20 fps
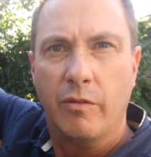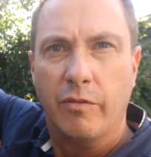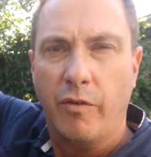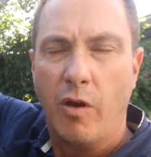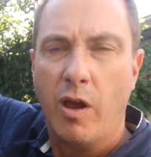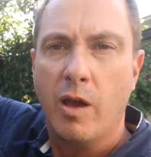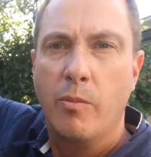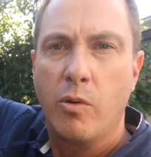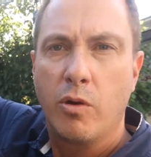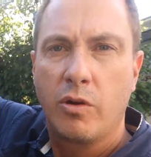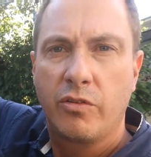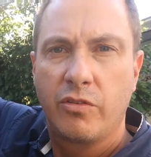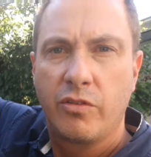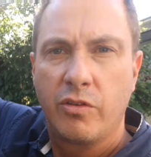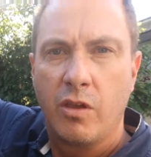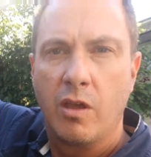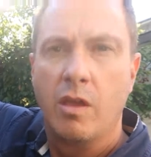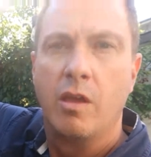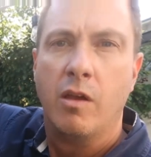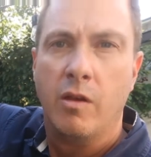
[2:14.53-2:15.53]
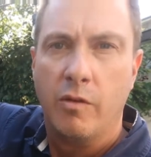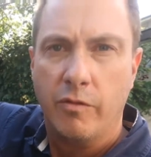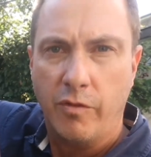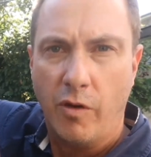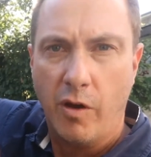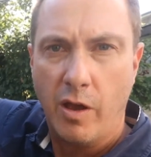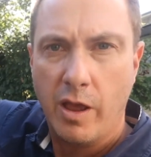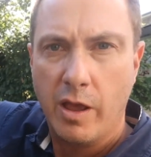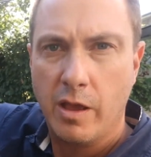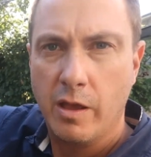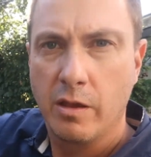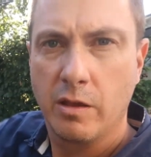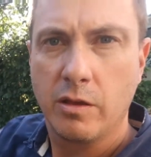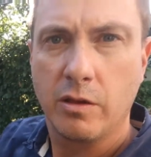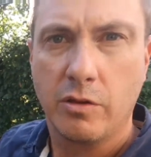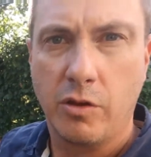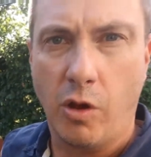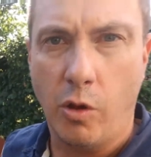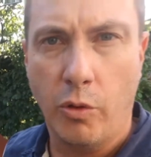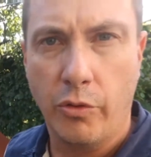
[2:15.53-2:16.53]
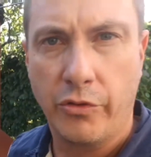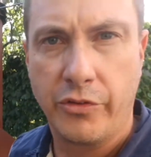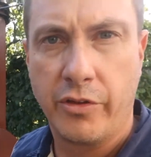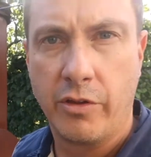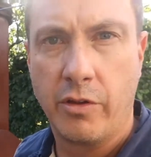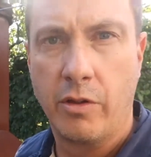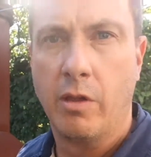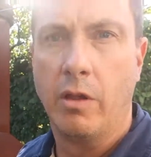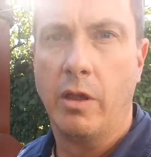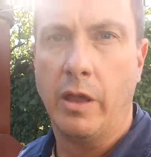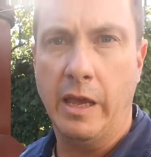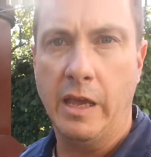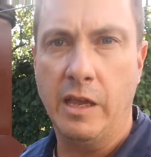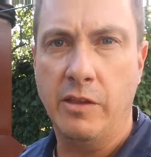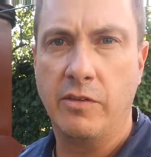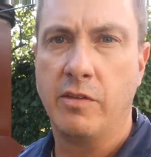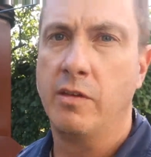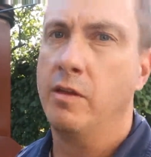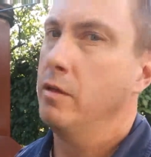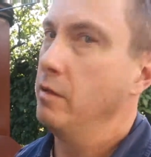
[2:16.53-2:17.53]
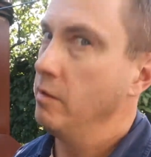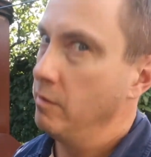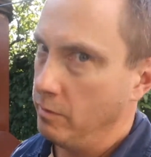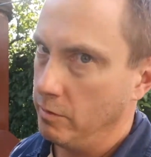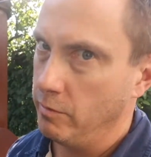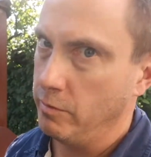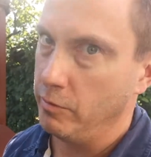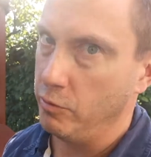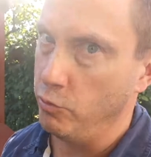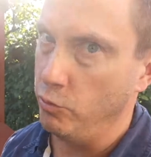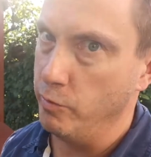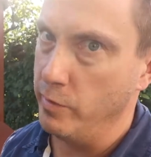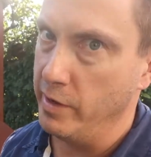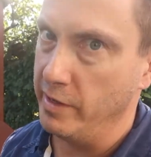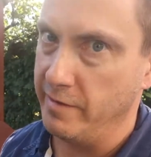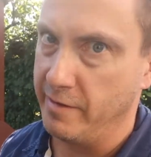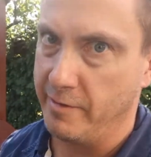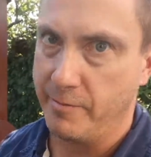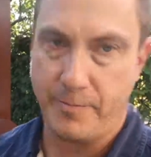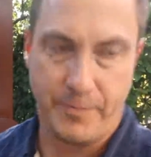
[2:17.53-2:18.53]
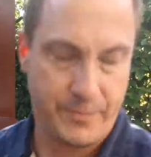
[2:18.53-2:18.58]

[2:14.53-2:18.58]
Firebox, fire, coals, heat, good meat.